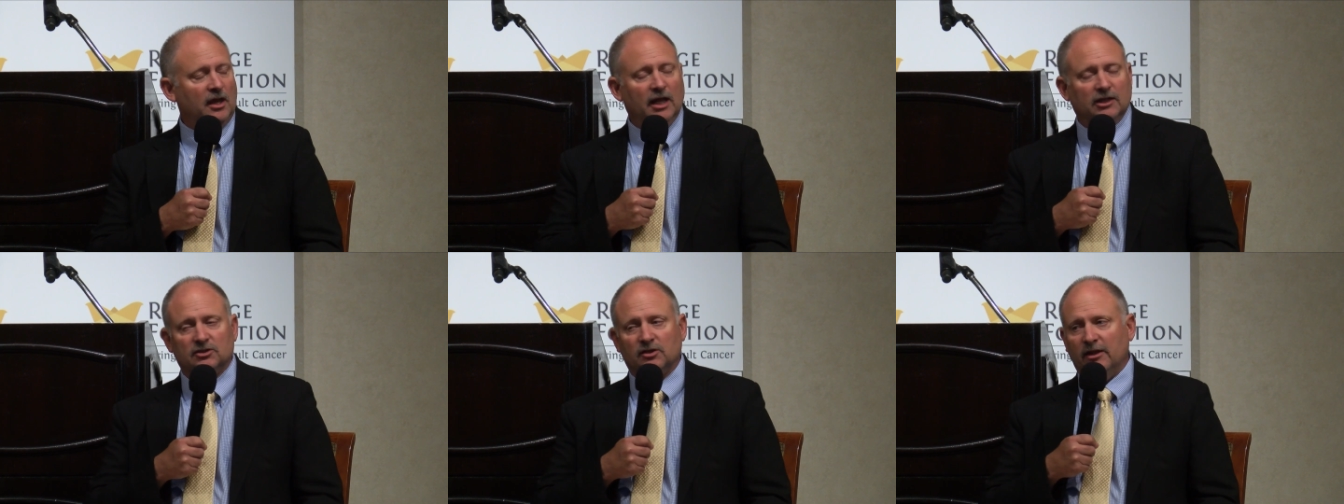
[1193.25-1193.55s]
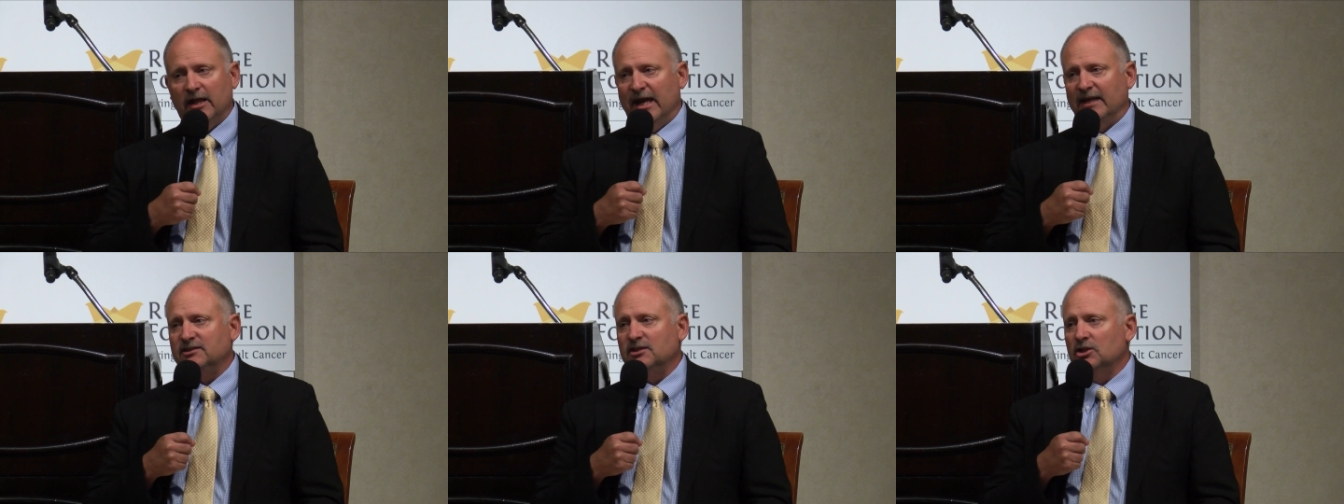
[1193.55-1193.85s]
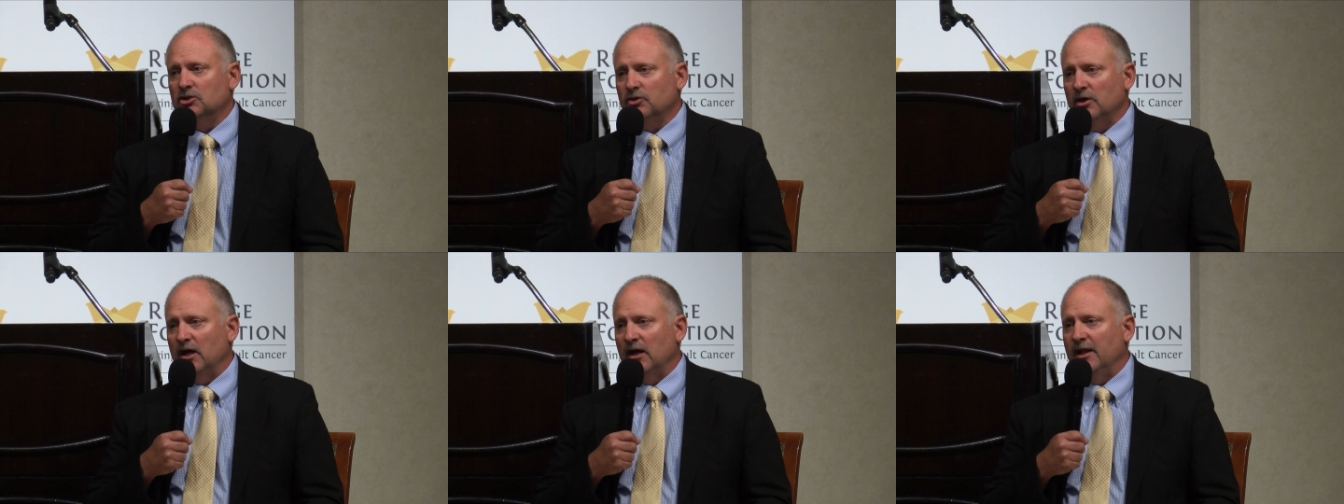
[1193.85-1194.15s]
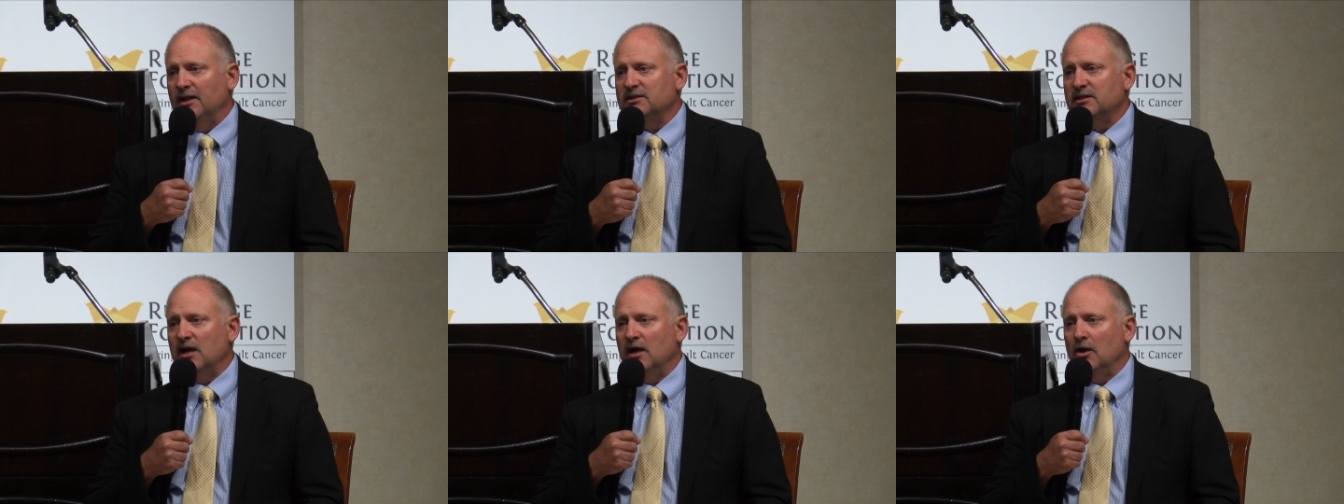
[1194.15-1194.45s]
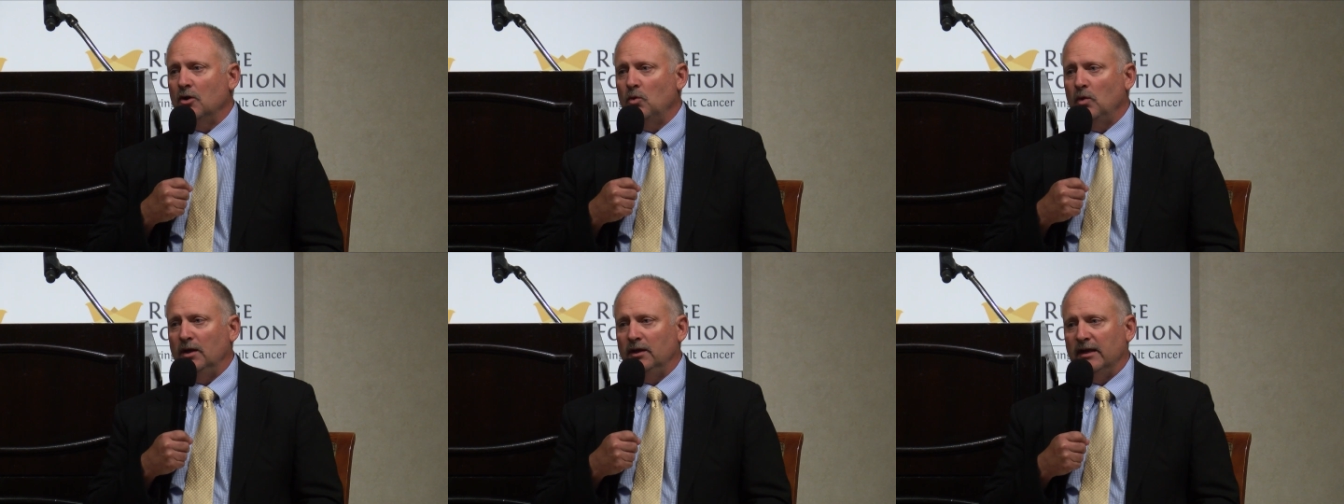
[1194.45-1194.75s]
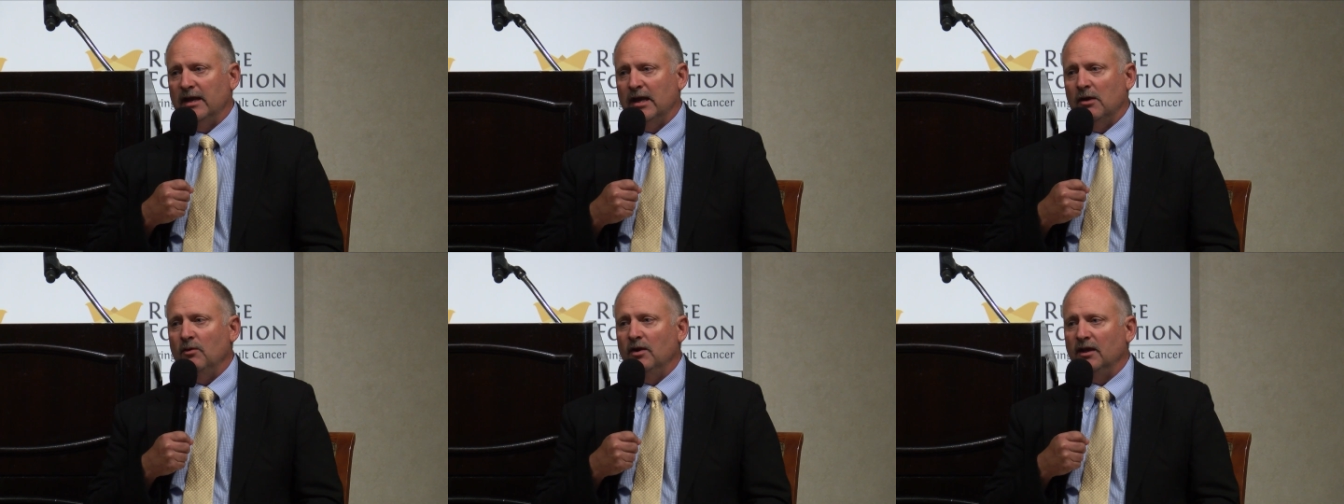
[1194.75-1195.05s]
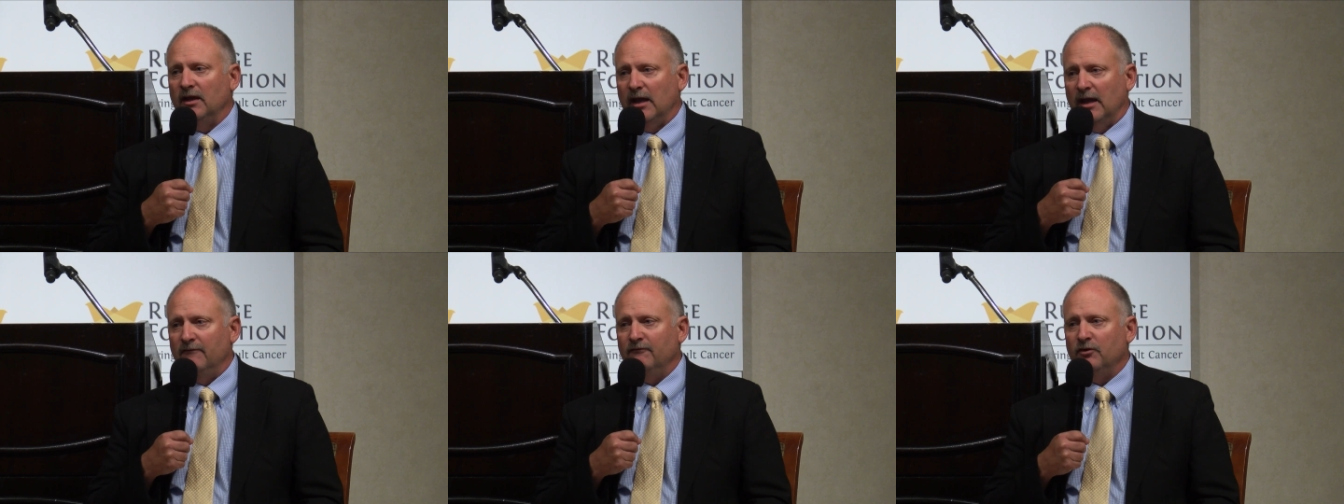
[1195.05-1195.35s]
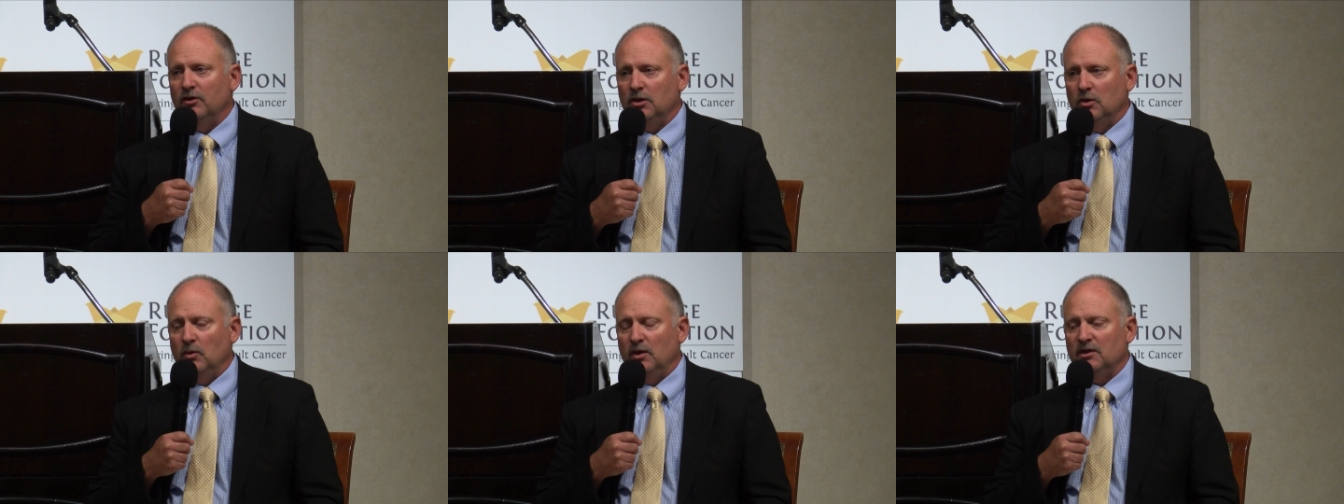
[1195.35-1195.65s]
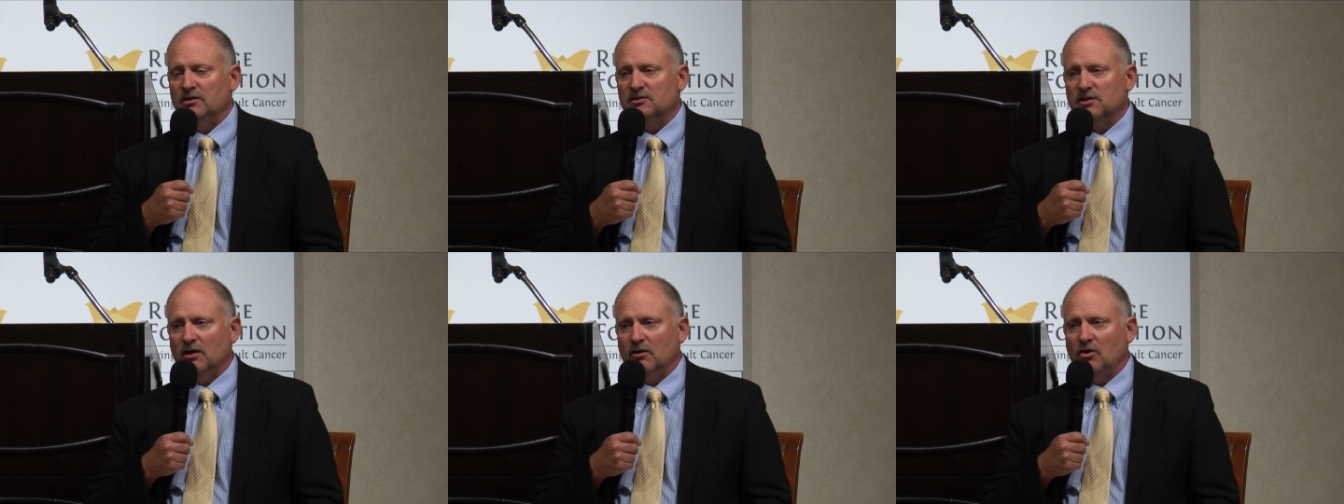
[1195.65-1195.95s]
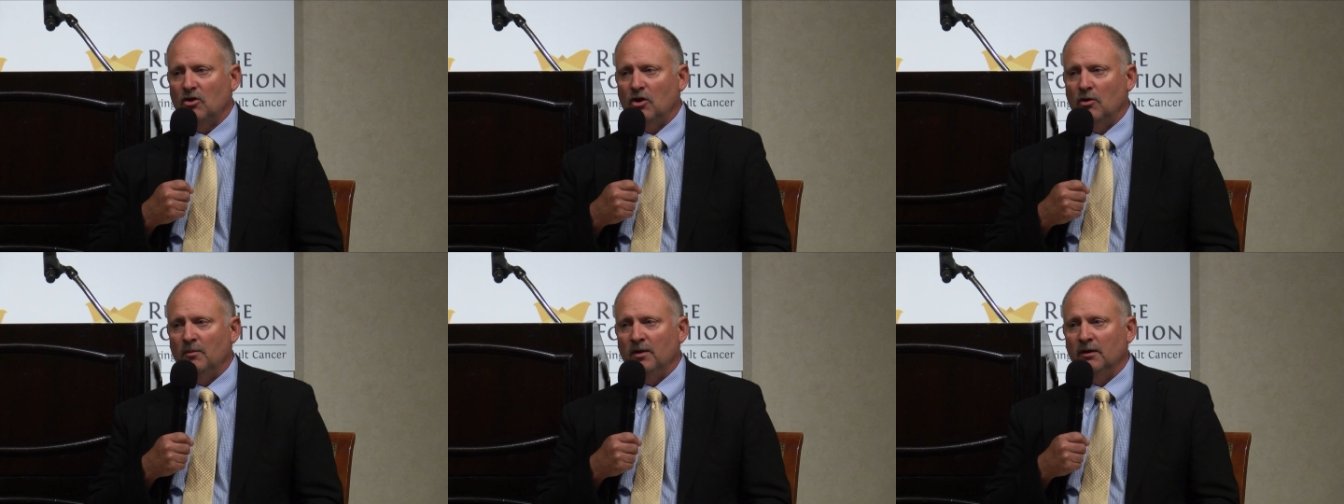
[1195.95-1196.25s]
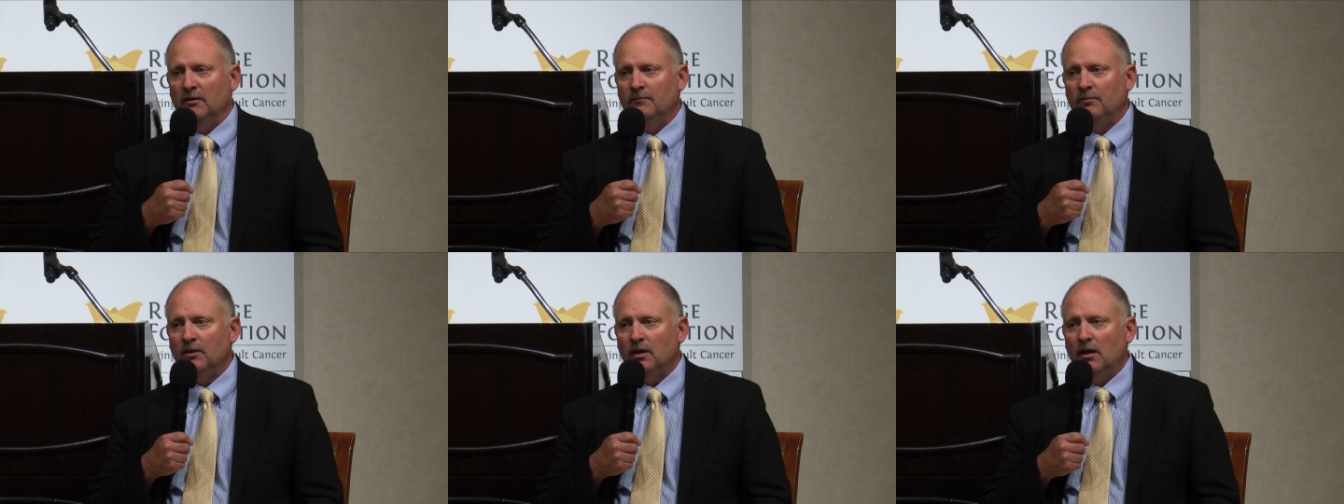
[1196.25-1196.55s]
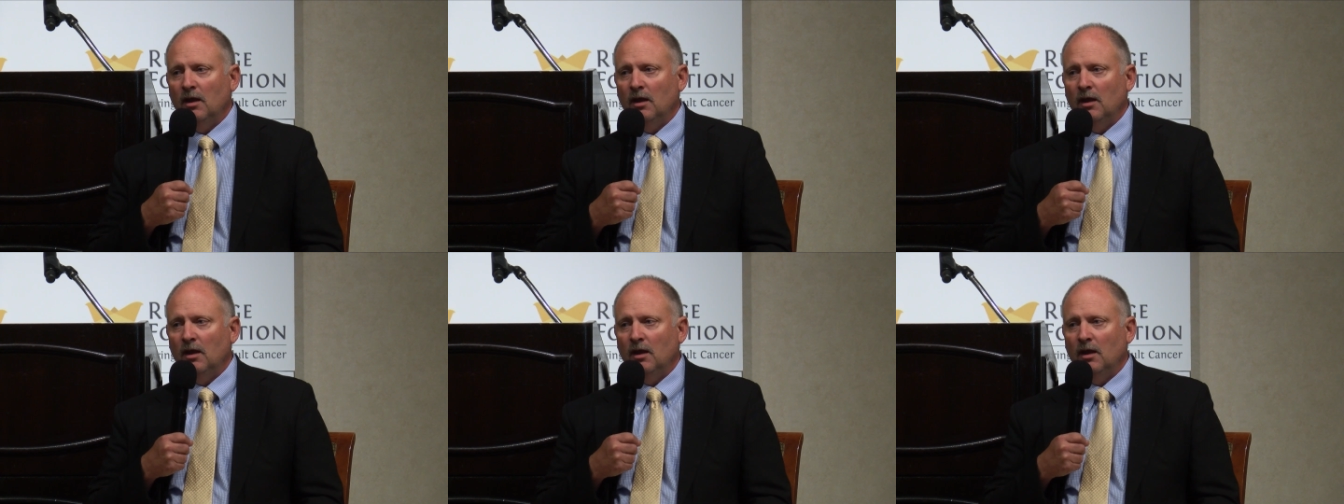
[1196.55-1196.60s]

And so that's a trial that's ongoing now, again for Ewing sarcoma.